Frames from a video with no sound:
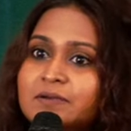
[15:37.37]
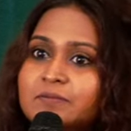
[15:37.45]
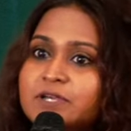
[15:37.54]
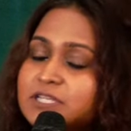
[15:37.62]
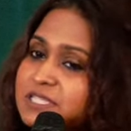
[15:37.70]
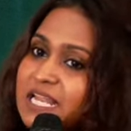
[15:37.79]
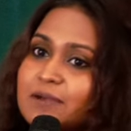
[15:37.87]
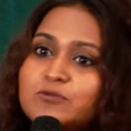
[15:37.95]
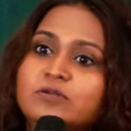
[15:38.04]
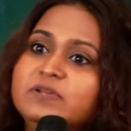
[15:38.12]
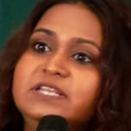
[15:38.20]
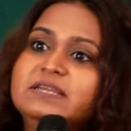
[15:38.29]
because then I'm
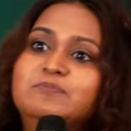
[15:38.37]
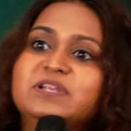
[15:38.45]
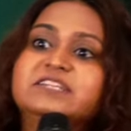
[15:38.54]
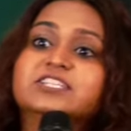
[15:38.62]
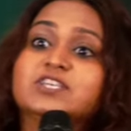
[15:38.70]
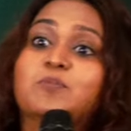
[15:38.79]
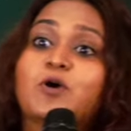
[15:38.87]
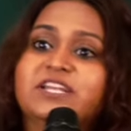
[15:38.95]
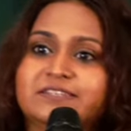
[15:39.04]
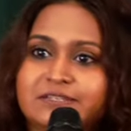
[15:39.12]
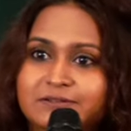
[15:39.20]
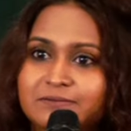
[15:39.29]
going to be deeply
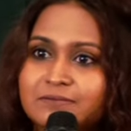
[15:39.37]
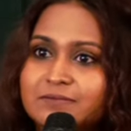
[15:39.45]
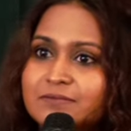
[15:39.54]
disappointed.